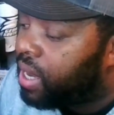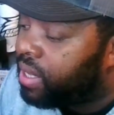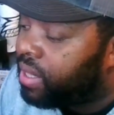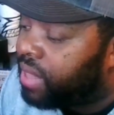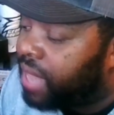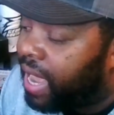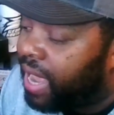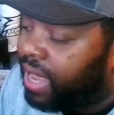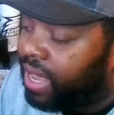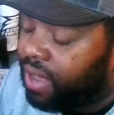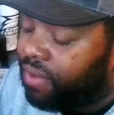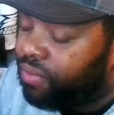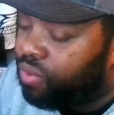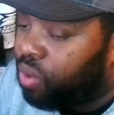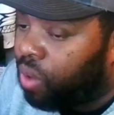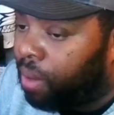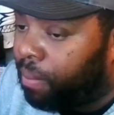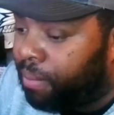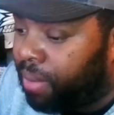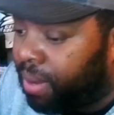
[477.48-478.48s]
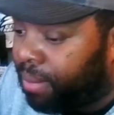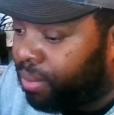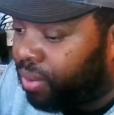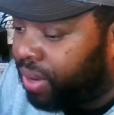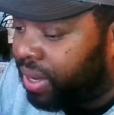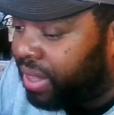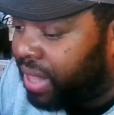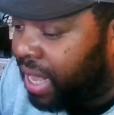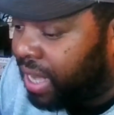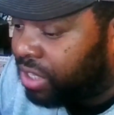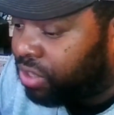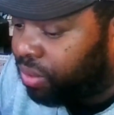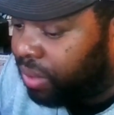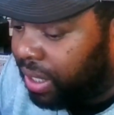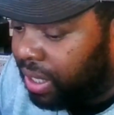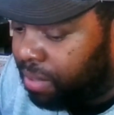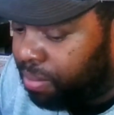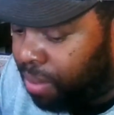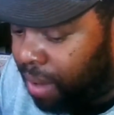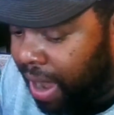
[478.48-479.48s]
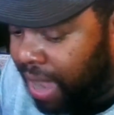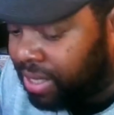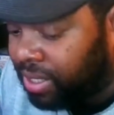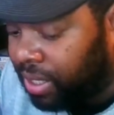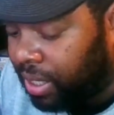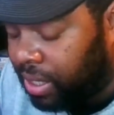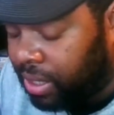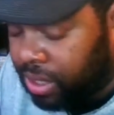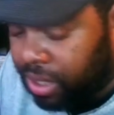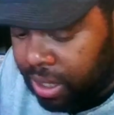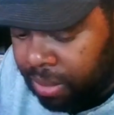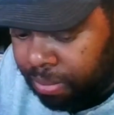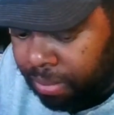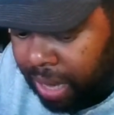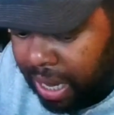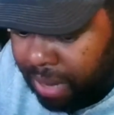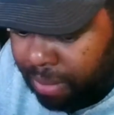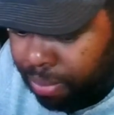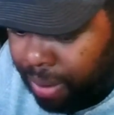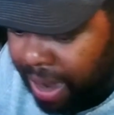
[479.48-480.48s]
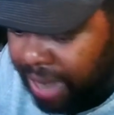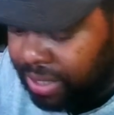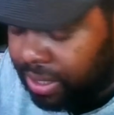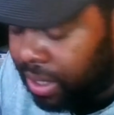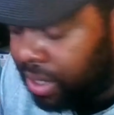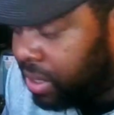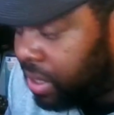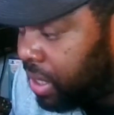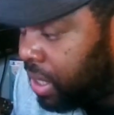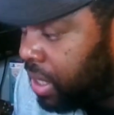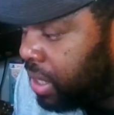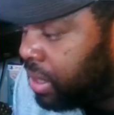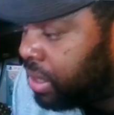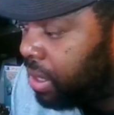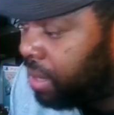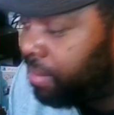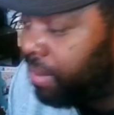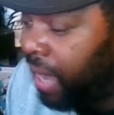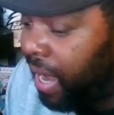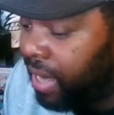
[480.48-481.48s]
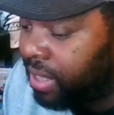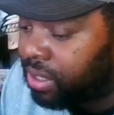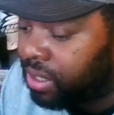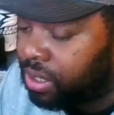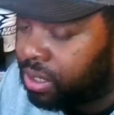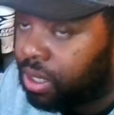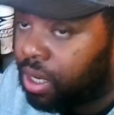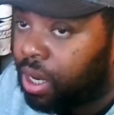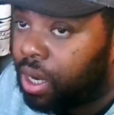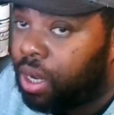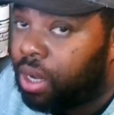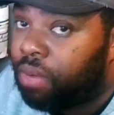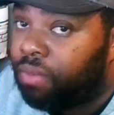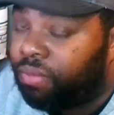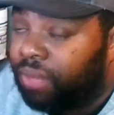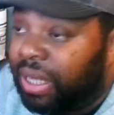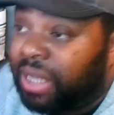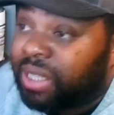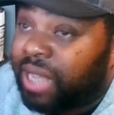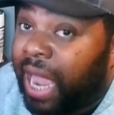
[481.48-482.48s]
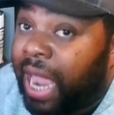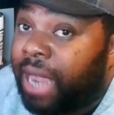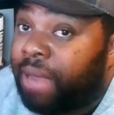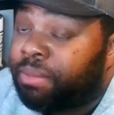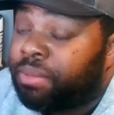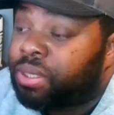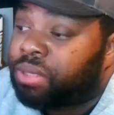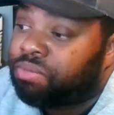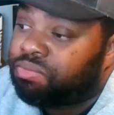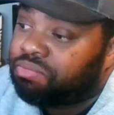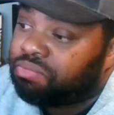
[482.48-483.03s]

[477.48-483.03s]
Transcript: they give you a memory that's really priceless eh, priceless. And in some cases, these games